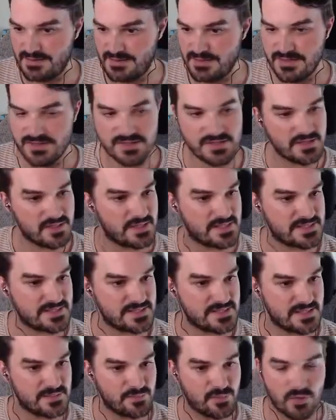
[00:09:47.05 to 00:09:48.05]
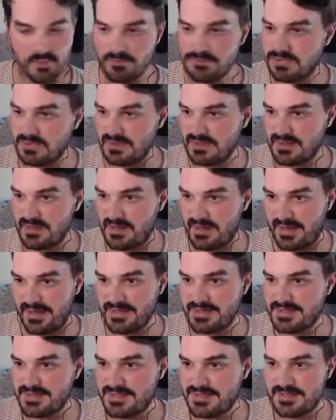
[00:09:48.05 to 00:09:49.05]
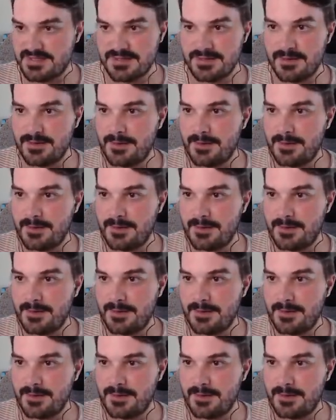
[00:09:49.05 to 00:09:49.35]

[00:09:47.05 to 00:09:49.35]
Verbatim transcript: You guys need more Blight.